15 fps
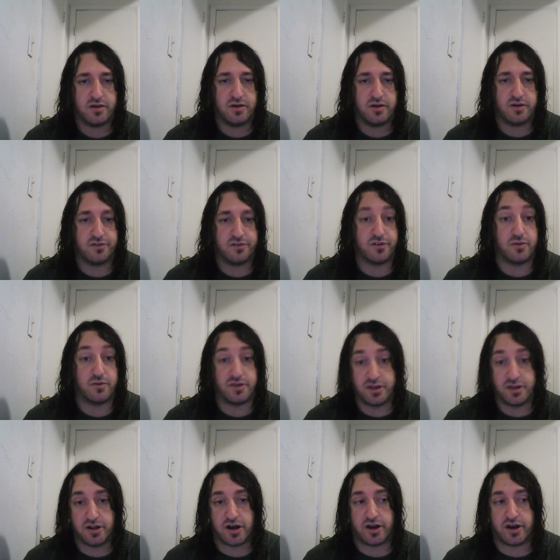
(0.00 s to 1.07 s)
So when he
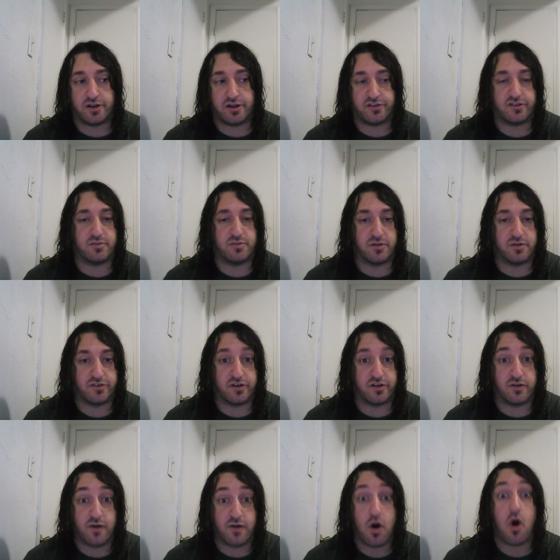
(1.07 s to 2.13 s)
died, I said to
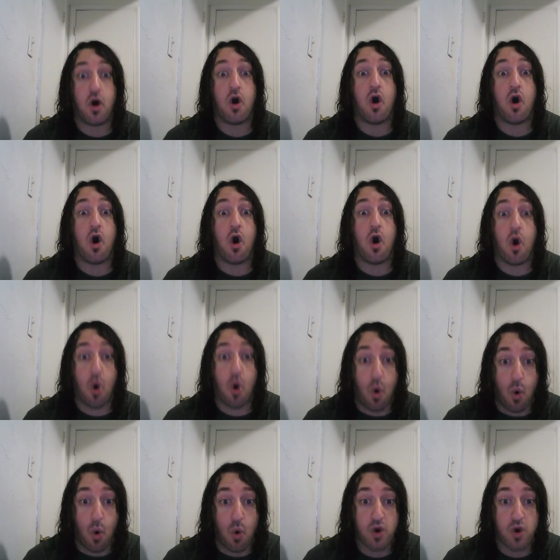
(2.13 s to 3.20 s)
myself,
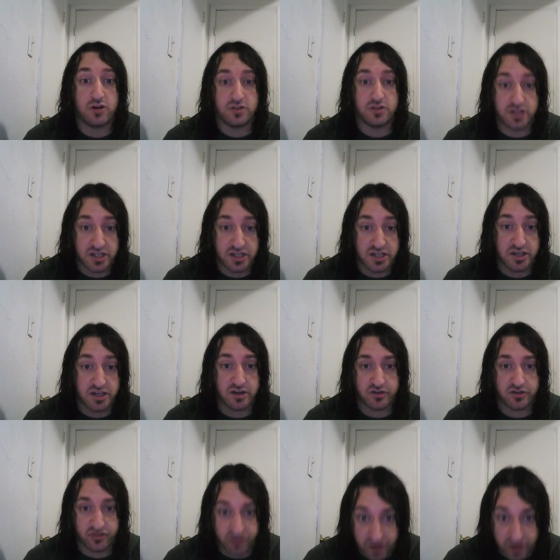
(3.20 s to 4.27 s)
holy
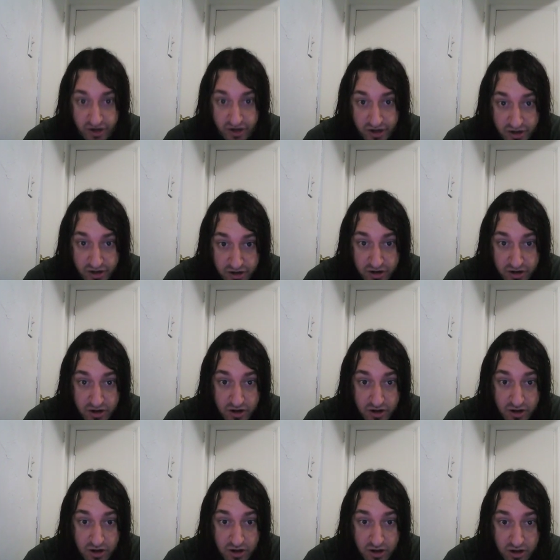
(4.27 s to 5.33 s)
shit,
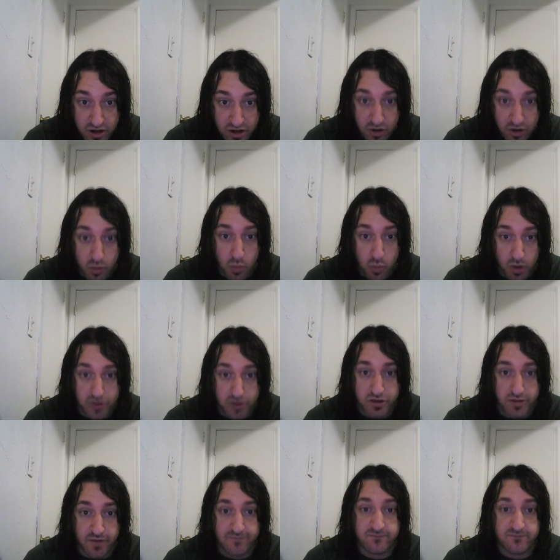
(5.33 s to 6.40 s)
what
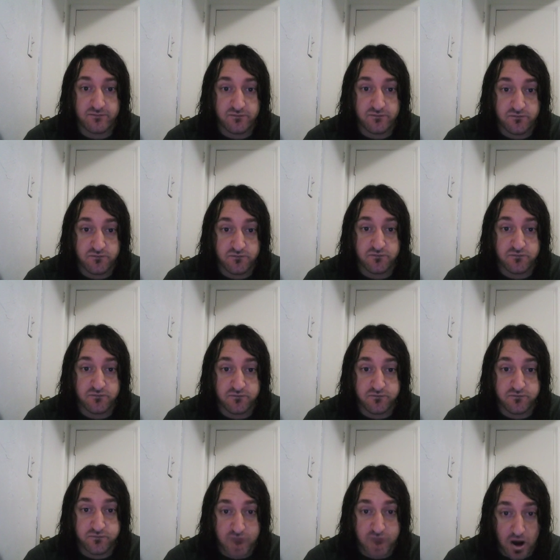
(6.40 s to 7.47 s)
the
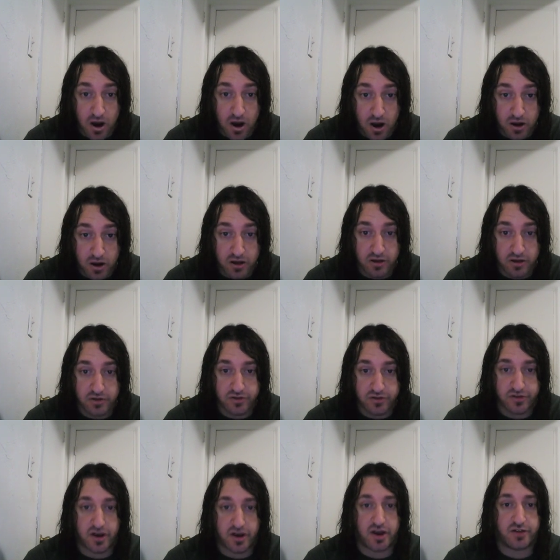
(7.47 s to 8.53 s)
fuck? This
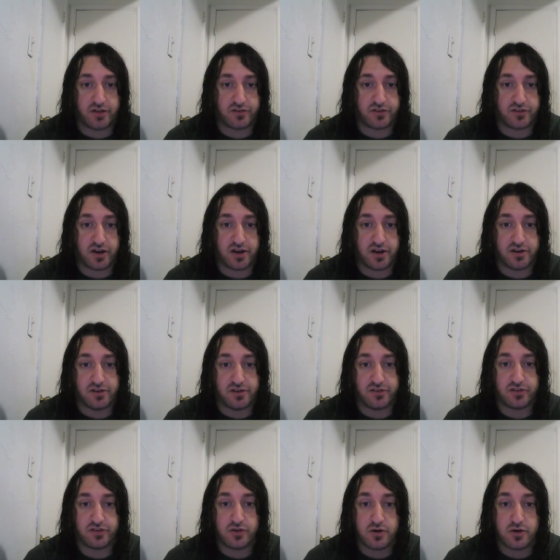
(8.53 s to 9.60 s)
guy just died and he's
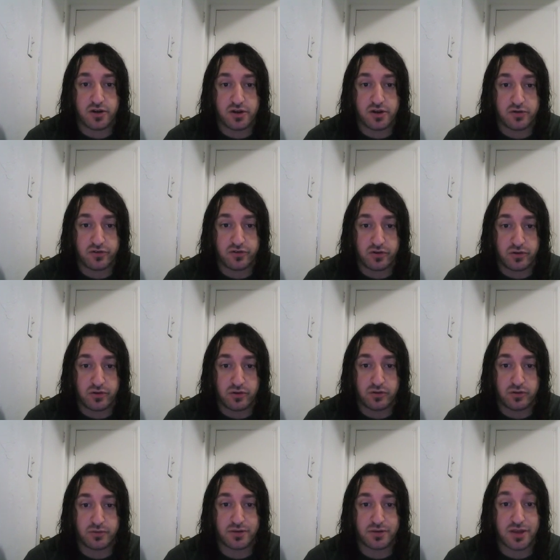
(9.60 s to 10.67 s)
30 years
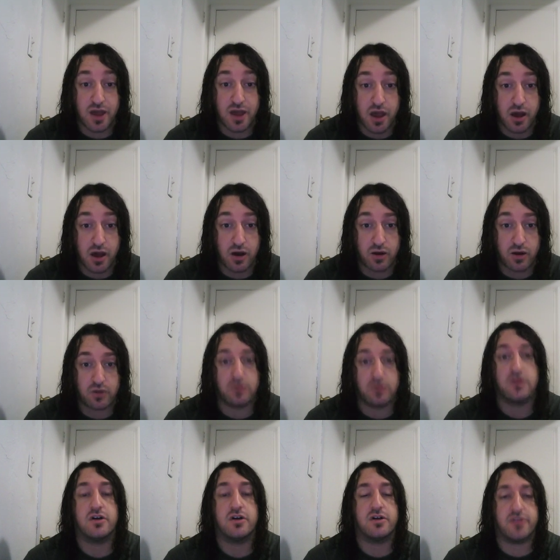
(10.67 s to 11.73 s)
old. What the hell?
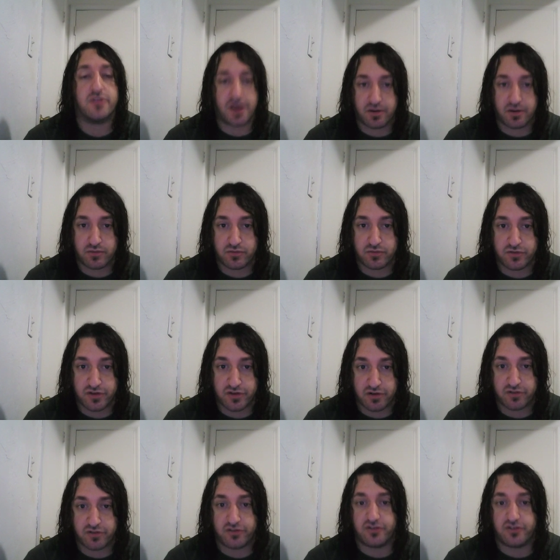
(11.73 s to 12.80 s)
That
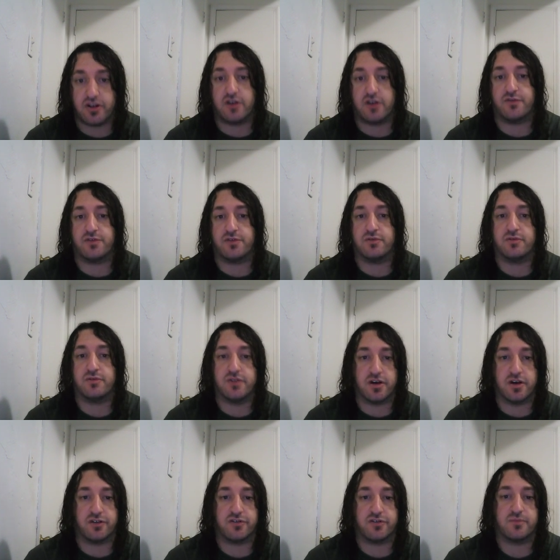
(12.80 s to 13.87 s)
scares the shit out of you. Yes.